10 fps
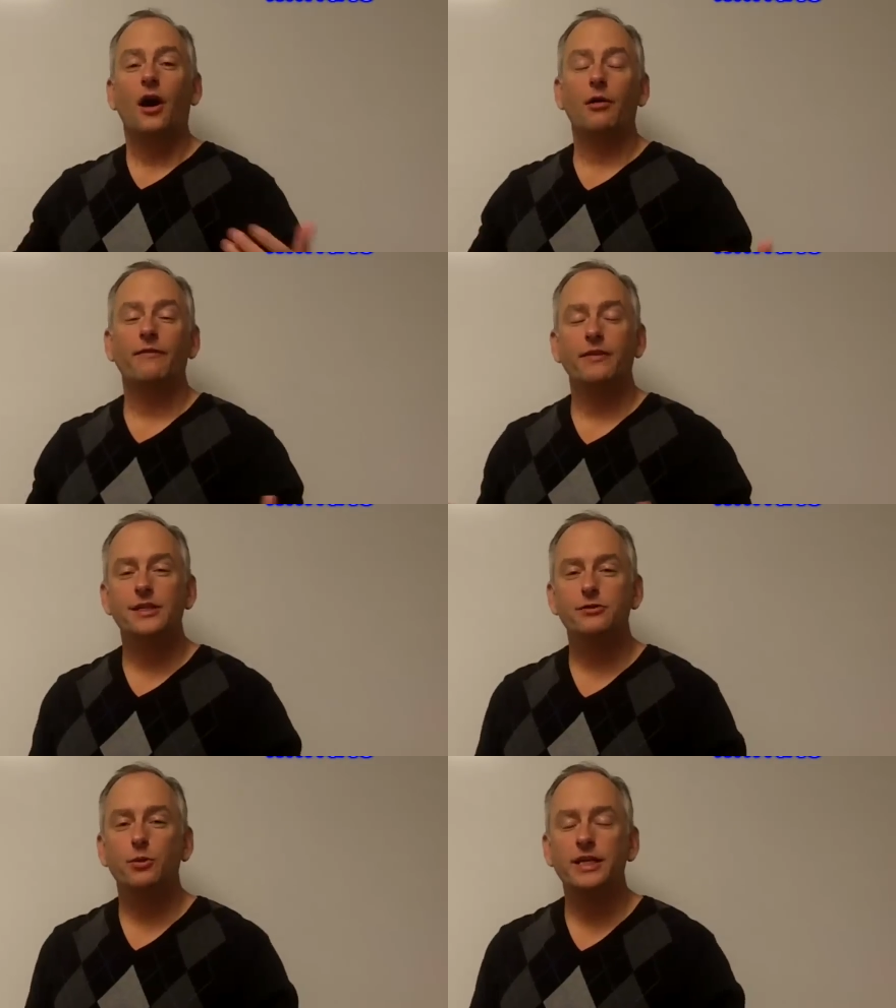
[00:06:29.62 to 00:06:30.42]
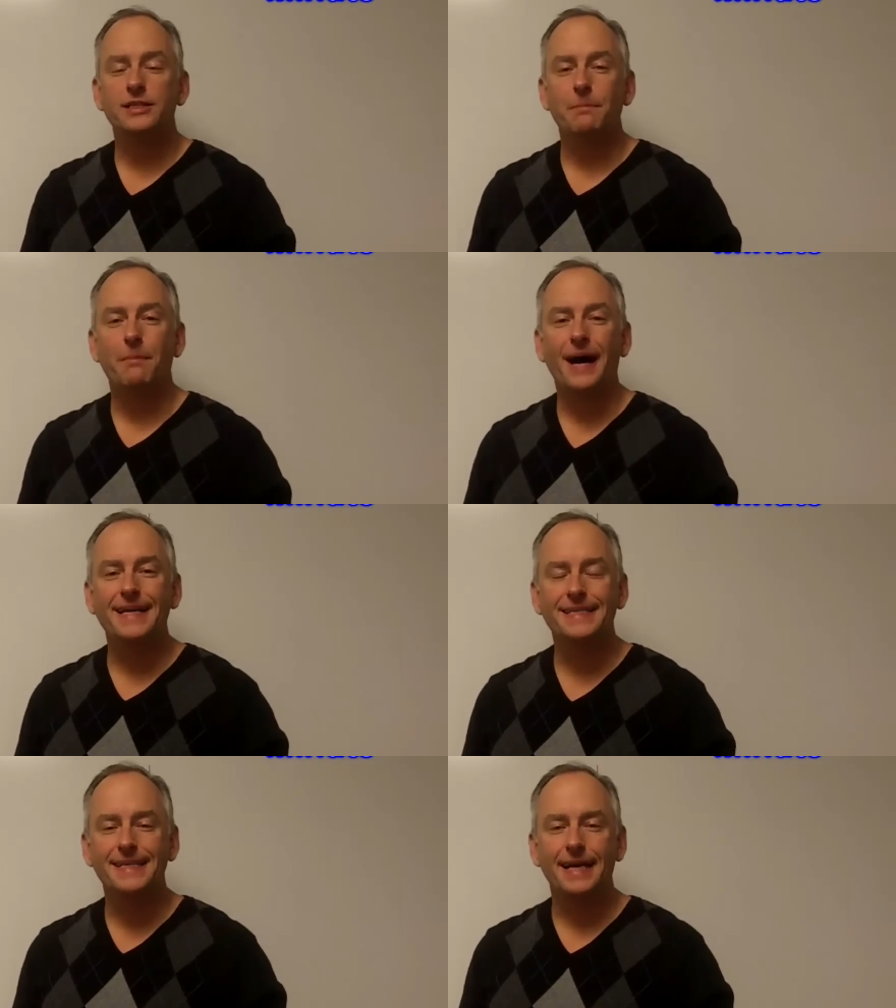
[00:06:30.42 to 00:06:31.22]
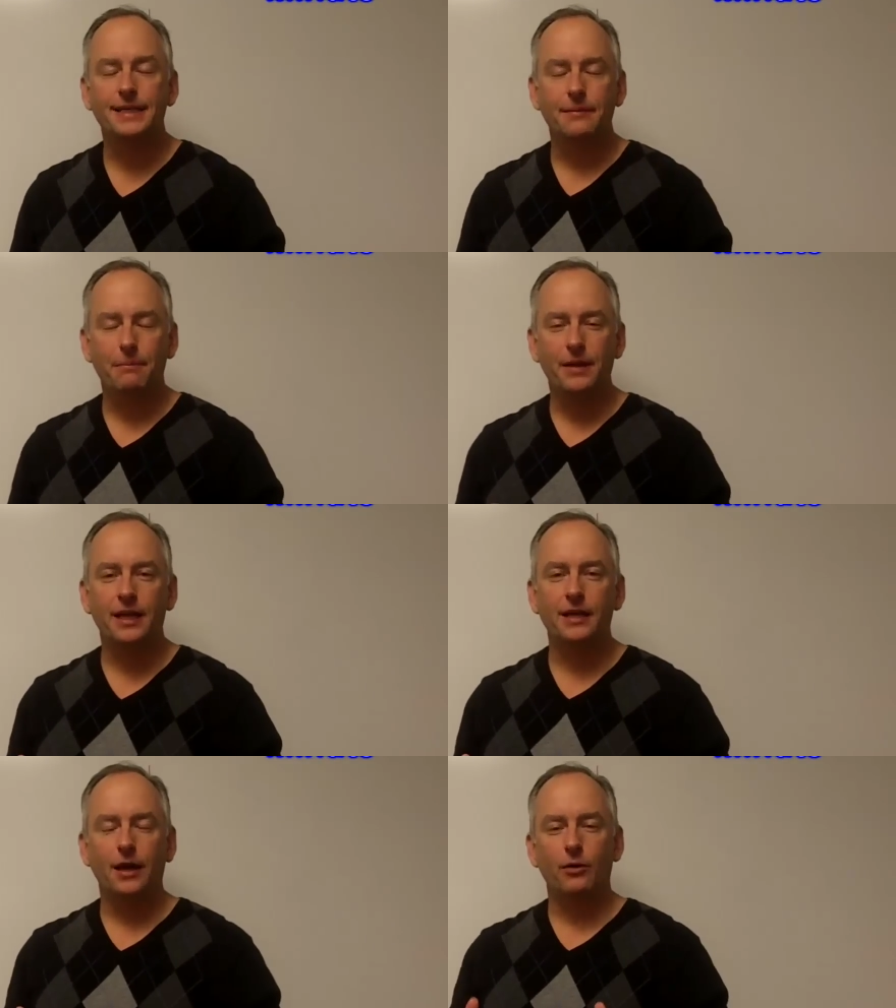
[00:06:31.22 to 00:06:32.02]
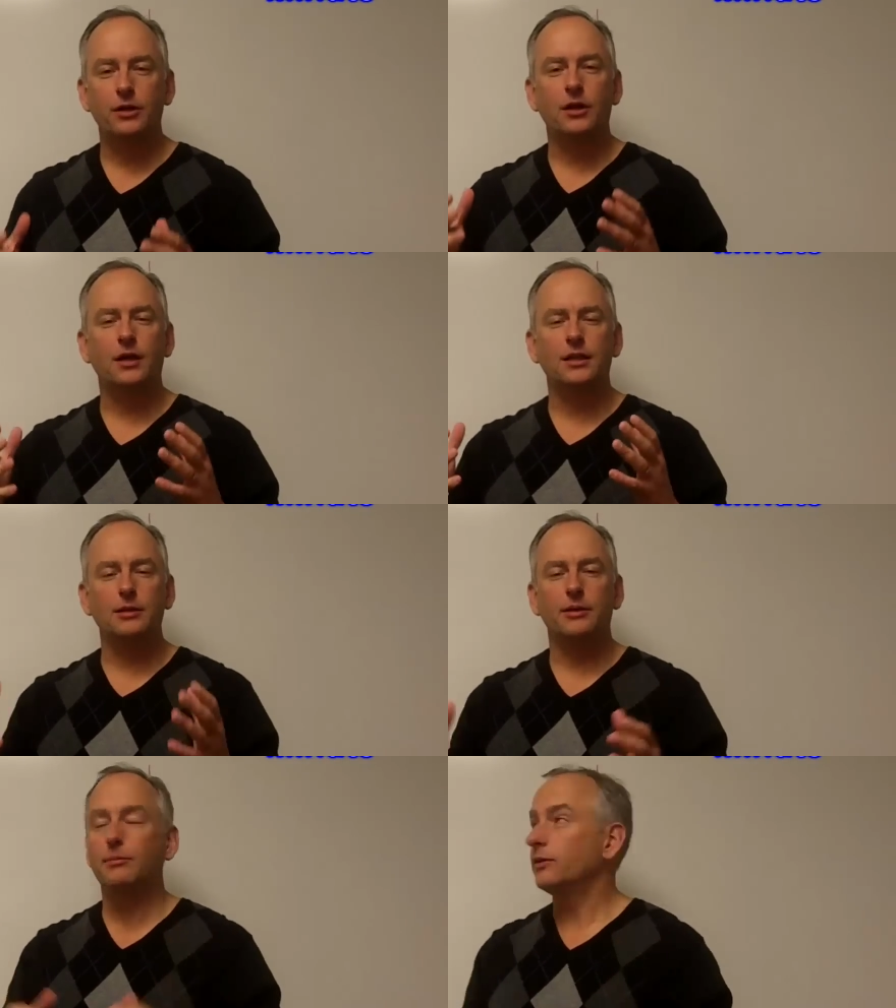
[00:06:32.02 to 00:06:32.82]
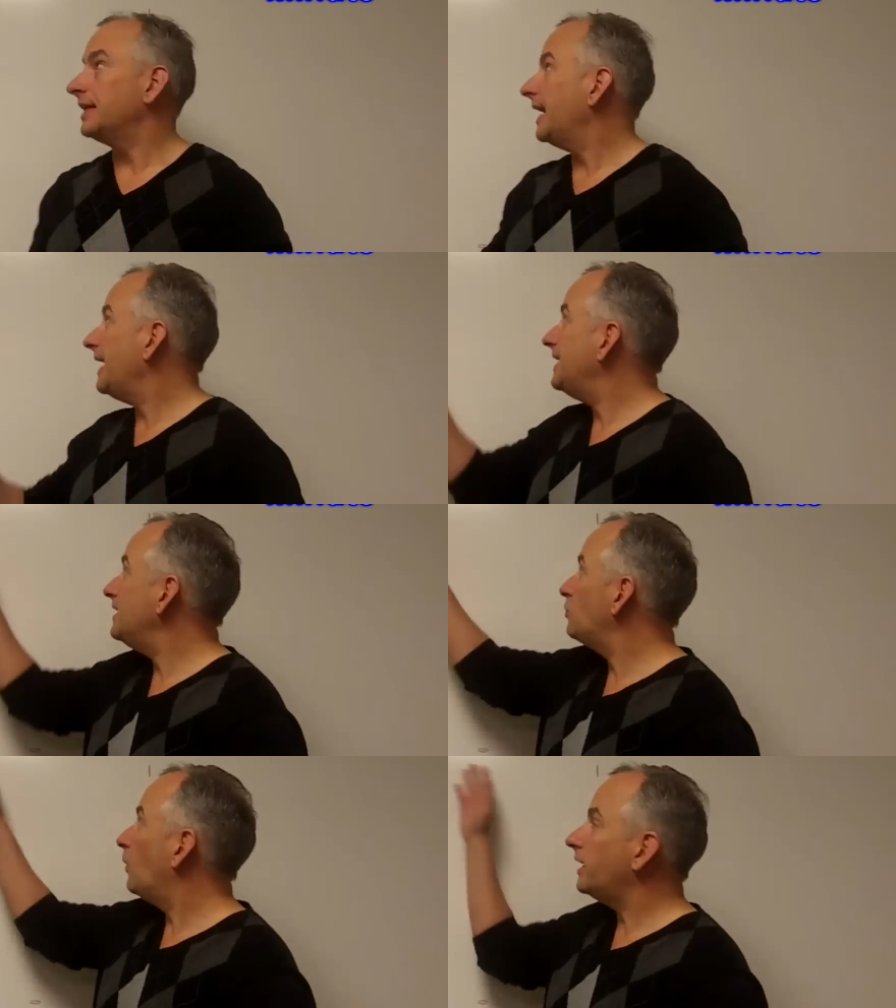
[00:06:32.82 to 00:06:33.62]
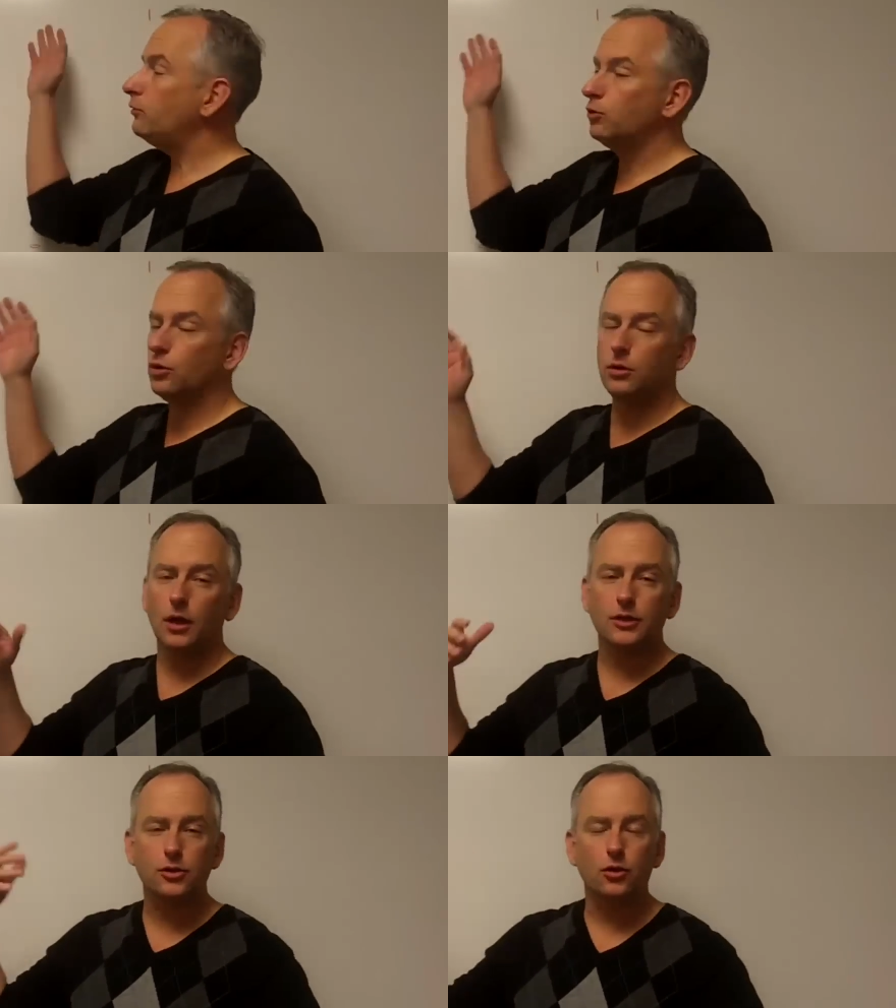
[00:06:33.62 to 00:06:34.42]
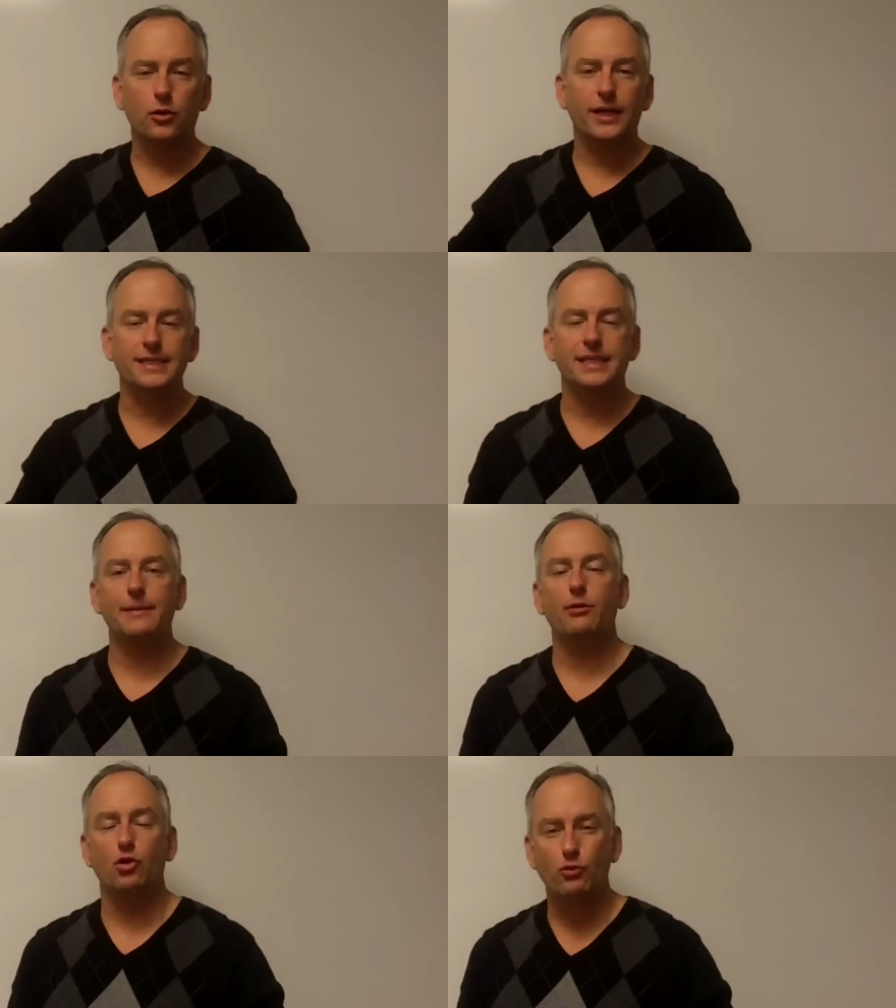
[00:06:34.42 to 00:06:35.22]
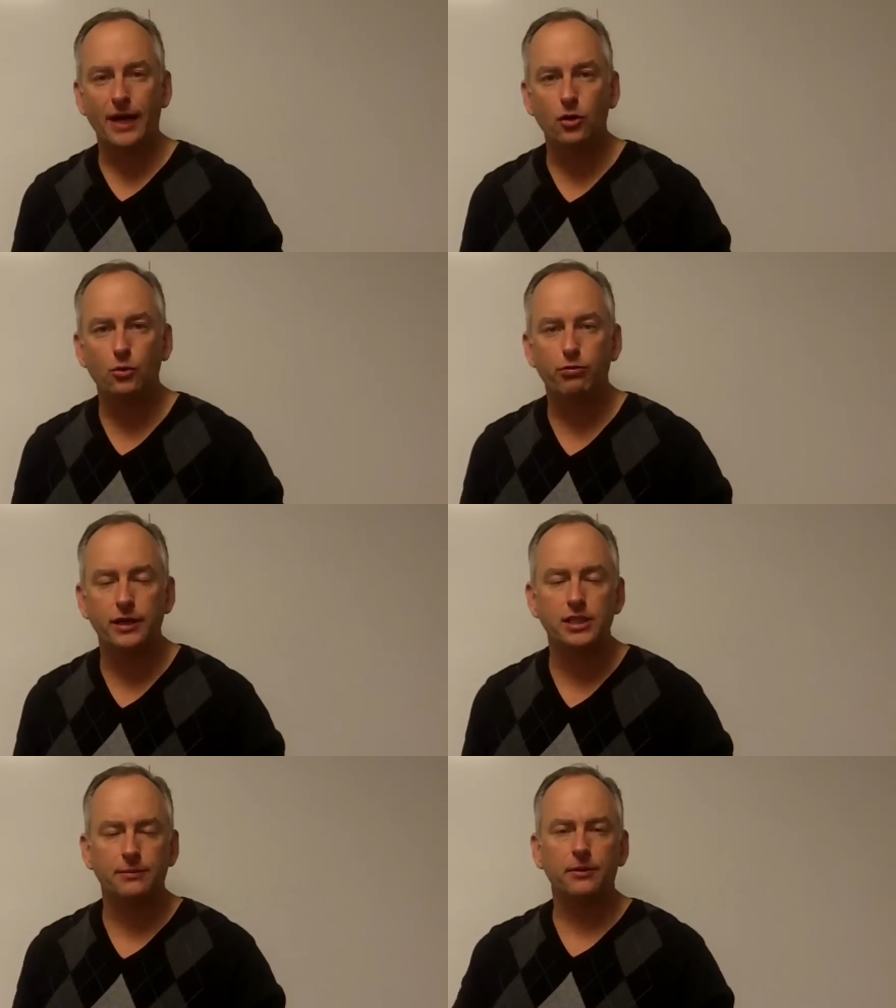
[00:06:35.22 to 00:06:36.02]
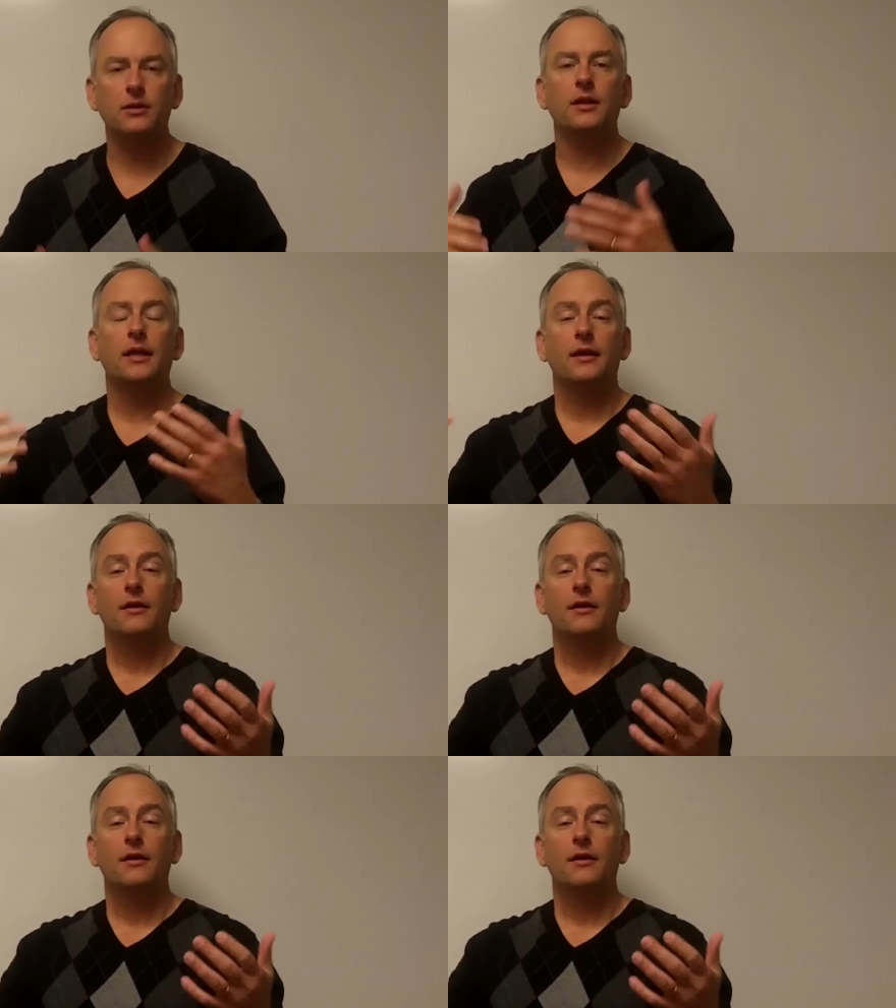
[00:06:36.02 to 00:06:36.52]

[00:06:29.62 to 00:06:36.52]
All right, for this week's Mindset Minute, I want to talk a little bit about the 80 20 rule, also known as the Pareto Principle.